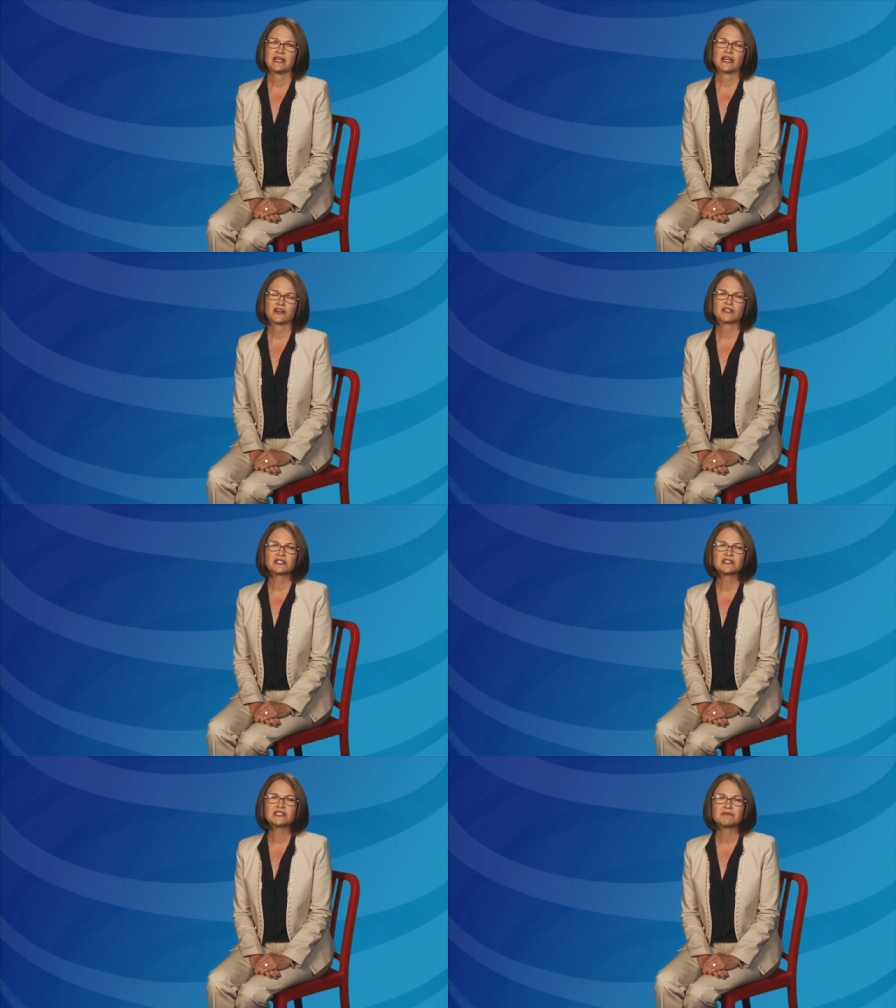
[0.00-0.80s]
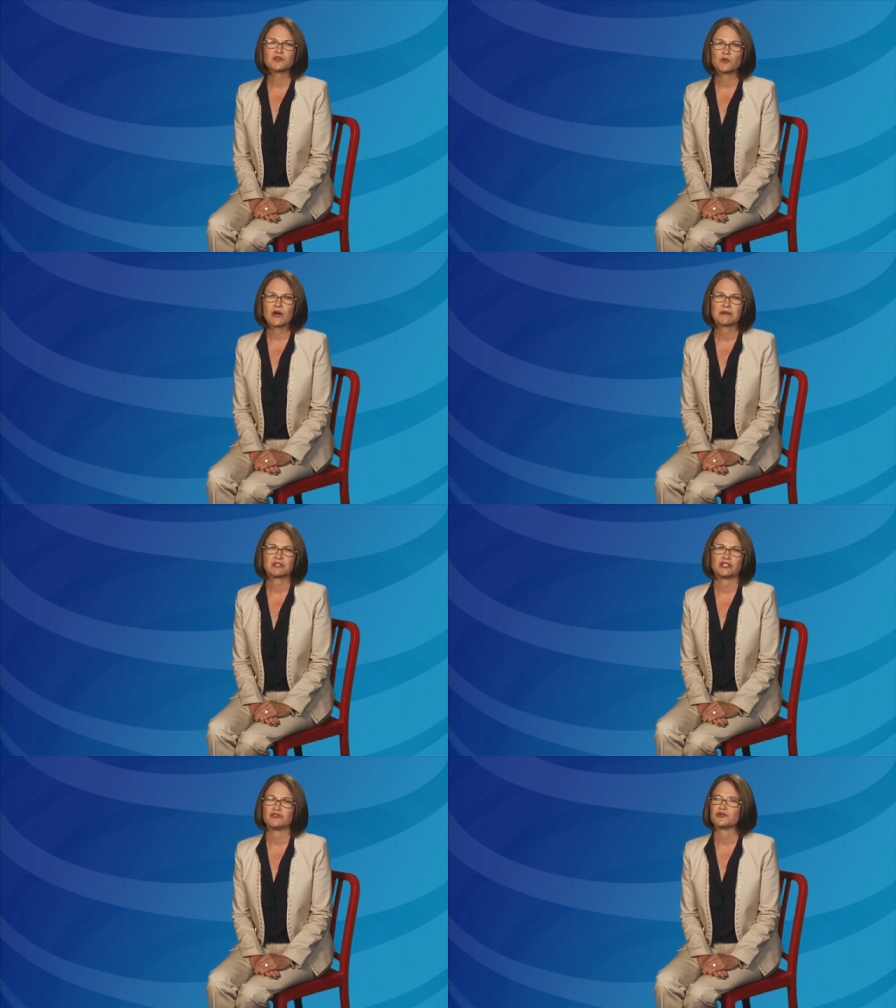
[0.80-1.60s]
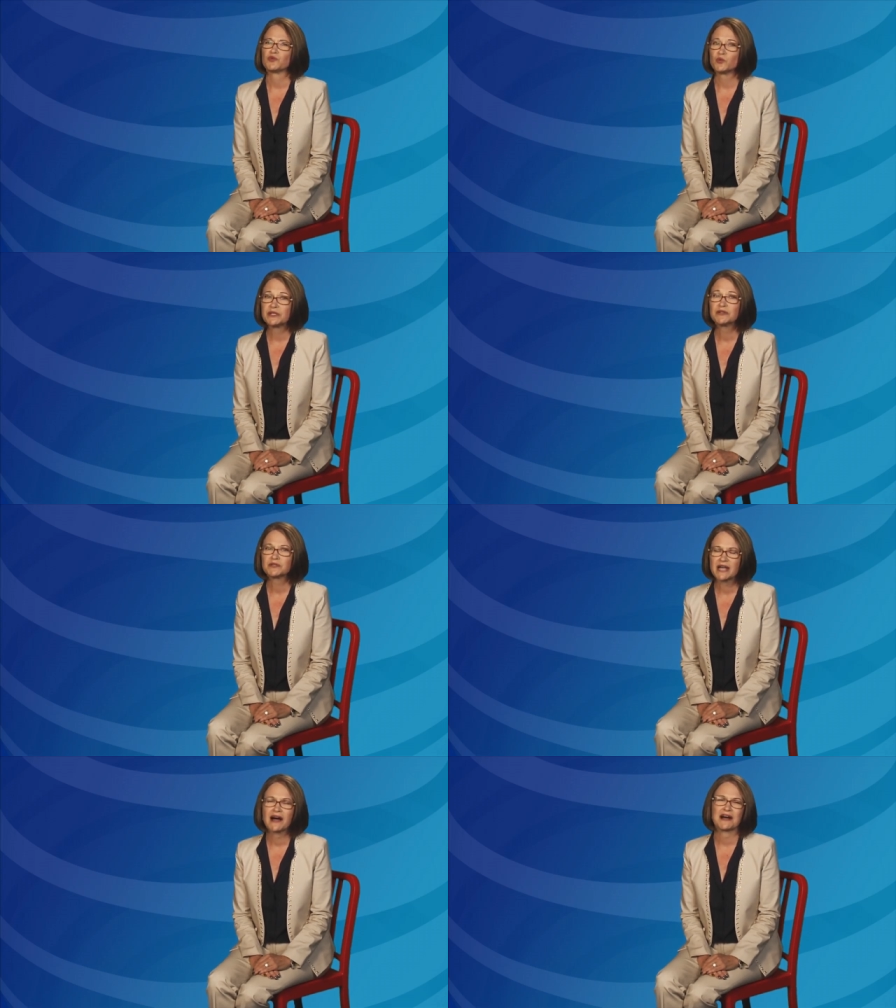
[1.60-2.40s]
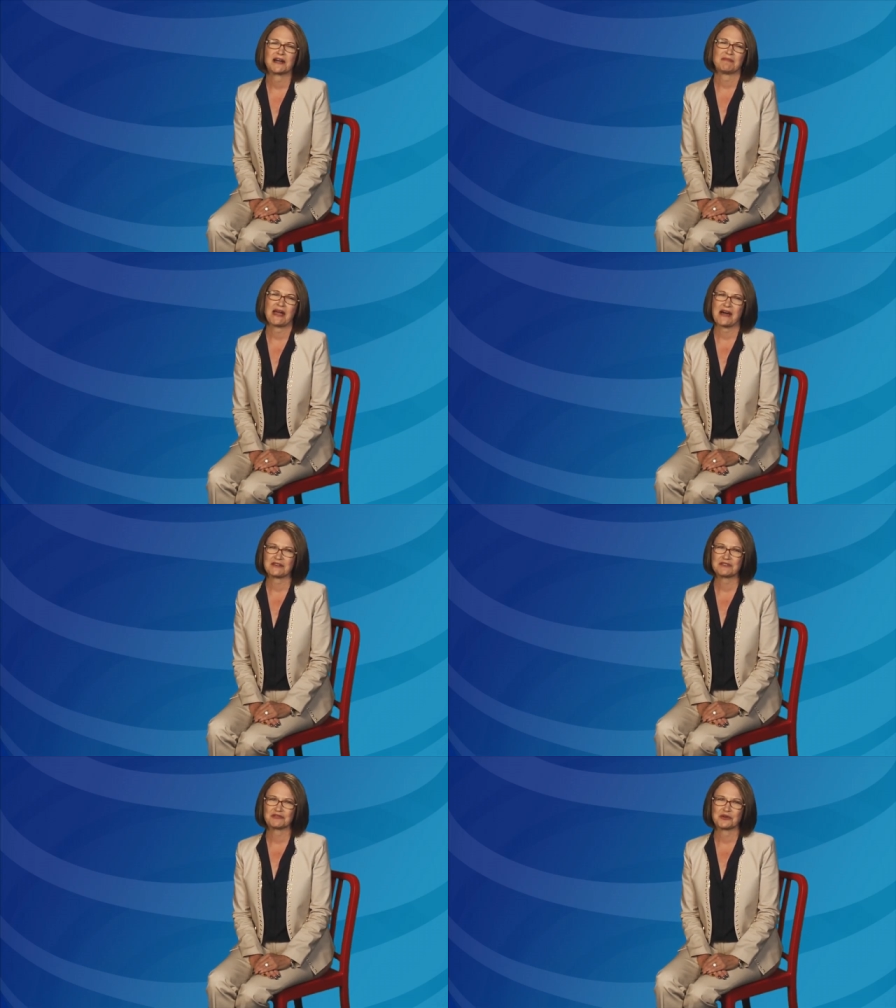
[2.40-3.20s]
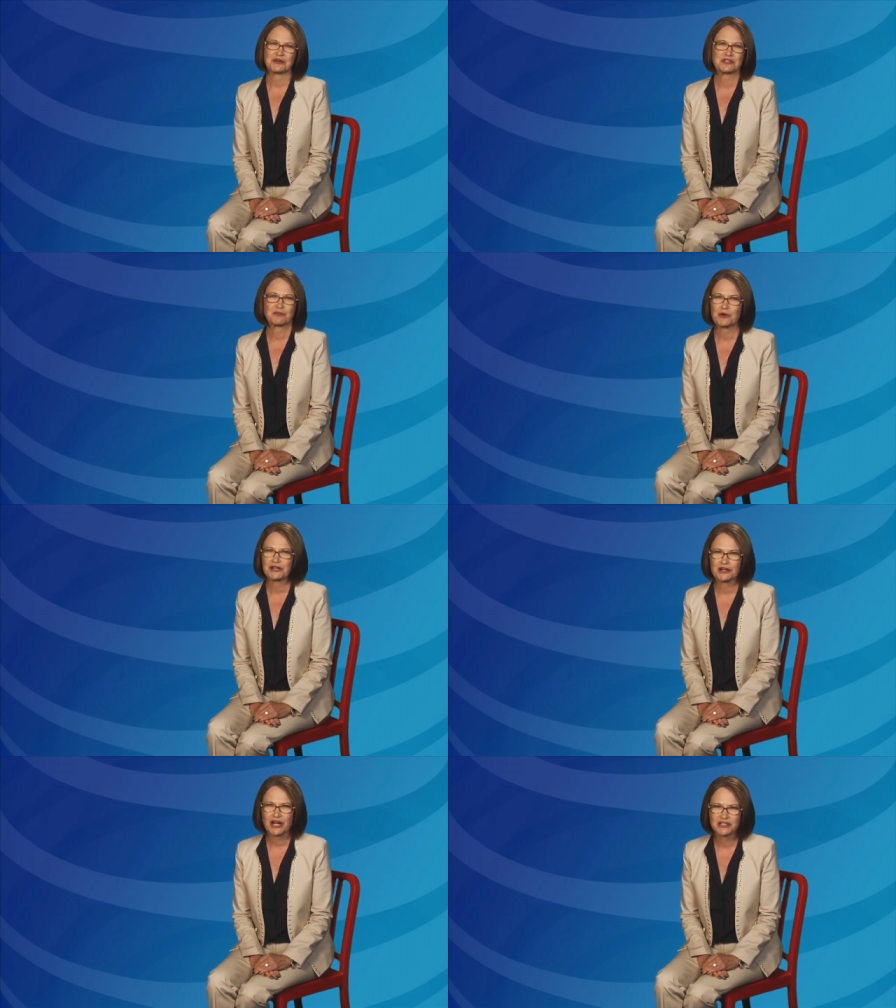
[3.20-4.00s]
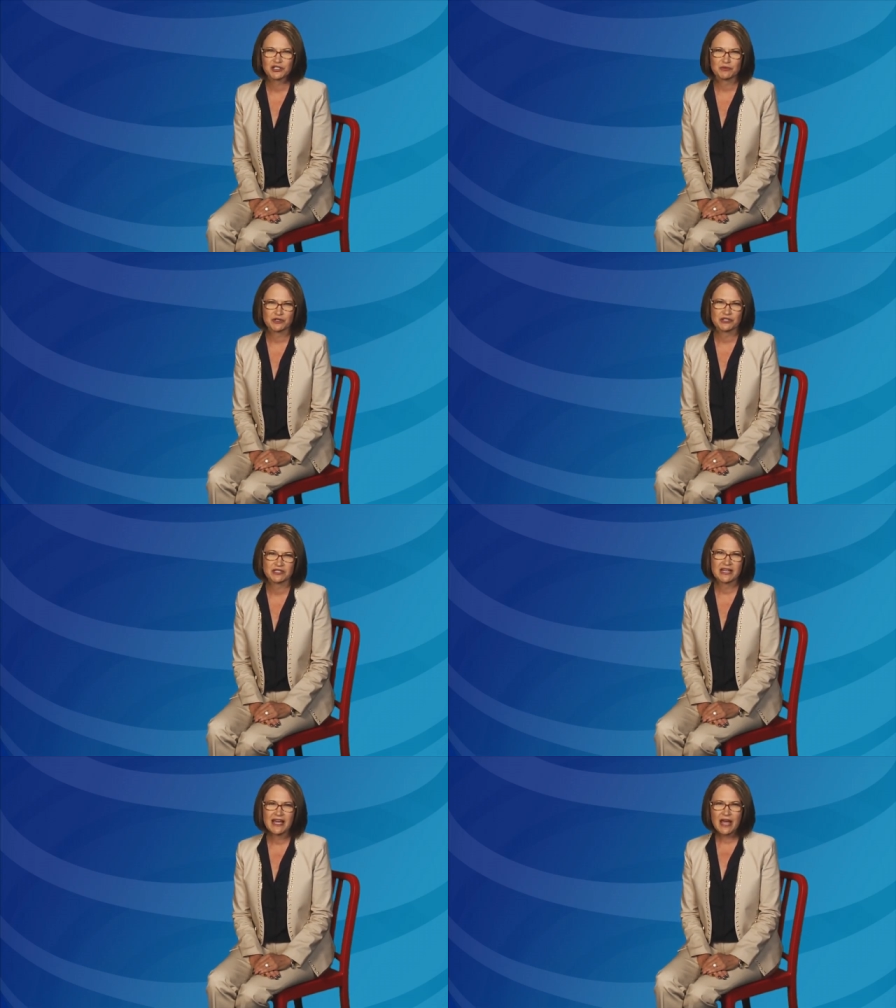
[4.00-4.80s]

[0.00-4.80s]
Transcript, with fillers: and our systems reps use real time out on the floor supporting our customers.